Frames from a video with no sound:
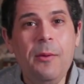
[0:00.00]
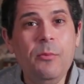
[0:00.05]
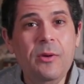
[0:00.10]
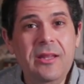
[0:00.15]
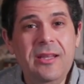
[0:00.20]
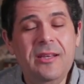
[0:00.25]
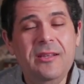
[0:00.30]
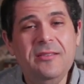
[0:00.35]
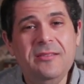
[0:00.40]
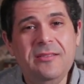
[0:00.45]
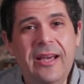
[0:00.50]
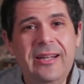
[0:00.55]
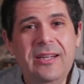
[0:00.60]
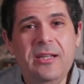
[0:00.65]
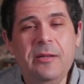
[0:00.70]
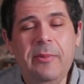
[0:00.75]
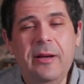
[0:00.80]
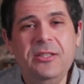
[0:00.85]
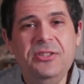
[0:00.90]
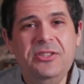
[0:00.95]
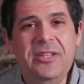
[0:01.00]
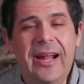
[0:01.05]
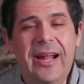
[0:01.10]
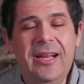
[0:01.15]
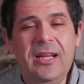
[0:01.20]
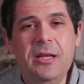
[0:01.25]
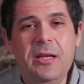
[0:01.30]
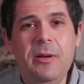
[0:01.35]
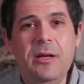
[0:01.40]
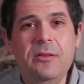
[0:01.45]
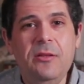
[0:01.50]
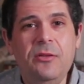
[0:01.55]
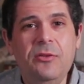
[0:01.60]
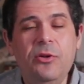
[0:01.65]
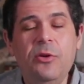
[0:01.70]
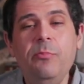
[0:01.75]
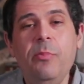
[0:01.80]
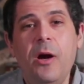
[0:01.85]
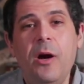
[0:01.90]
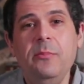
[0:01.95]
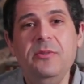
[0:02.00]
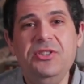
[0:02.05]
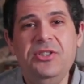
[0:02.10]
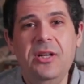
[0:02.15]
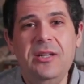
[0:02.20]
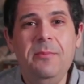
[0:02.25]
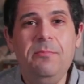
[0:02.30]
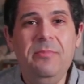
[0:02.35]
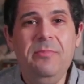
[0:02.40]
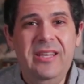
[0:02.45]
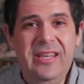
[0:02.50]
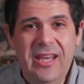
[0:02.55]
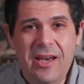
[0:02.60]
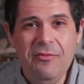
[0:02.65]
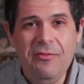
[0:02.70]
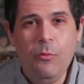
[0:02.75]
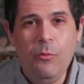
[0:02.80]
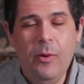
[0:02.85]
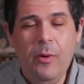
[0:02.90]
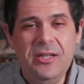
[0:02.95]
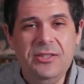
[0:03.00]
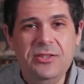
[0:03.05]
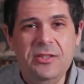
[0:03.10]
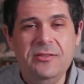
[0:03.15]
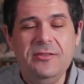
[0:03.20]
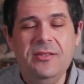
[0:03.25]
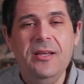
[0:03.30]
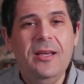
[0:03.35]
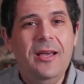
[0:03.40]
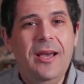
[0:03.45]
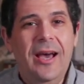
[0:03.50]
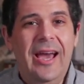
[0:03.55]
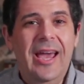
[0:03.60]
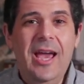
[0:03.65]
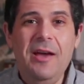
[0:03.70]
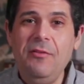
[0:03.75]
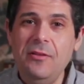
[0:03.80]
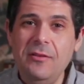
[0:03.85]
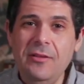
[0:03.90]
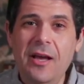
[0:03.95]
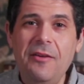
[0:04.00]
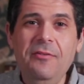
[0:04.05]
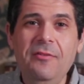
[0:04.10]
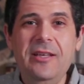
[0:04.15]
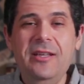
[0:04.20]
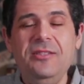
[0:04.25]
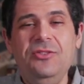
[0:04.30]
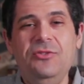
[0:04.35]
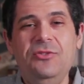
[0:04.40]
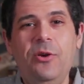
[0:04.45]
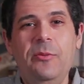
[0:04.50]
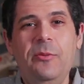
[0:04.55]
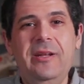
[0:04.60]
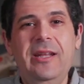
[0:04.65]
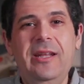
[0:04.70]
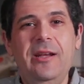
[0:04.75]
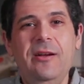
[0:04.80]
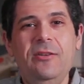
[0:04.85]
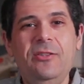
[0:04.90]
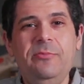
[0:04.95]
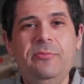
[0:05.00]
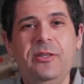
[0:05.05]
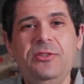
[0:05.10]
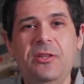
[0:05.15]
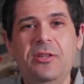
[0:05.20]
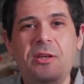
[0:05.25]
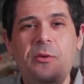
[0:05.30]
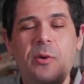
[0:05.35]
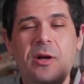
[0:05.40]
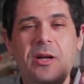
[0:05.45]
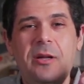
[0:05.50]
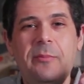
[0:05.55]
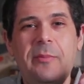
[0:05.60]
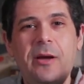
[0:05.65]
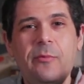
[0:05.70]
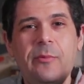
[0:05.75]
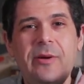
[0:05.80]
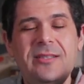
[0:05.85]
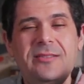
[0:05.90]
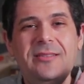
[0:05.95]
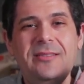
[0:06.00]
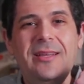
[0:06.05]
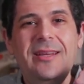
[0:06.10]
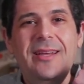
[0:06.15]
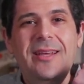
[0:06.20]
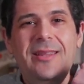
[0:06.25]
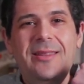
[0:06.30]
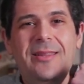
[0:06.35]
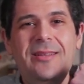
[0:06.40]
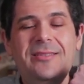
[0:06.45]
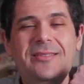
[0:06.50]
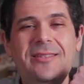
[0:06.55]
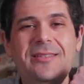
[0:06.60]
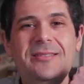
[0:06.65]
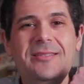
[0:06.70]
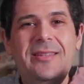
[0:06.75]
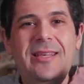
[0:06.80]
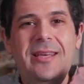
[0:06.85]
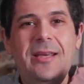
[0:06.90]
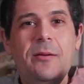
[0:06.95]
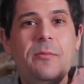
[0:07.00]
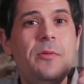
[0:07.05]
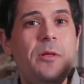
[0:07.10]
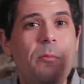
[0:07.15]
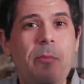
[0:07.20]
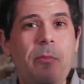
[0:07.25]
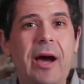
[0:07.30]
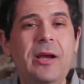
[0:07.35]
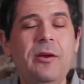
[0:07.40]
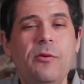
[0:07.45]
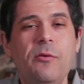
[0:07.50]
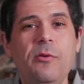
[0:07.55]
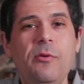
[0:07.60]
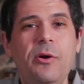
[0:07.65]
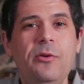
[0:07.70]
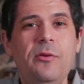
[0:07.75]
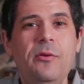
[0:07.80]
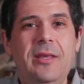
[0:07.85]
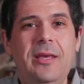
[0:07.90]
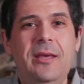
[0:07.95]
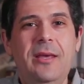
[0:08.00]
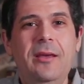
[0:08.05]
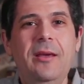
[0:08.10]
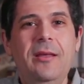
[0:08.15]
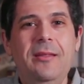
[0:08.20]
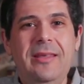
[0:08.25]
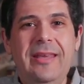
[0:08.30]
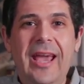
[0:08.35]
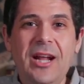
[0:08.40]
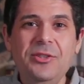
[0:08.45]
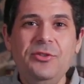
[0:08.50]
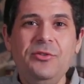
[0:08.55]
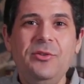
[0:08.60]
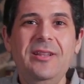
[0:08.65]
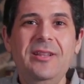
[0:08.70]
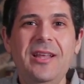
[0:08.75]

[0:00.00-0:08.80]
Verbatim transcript: really excited about chatting about the new Parmigiani PF watches. I have a lovely assortment here, especially one on my wrist. This is the, the micro rotor, the, the entry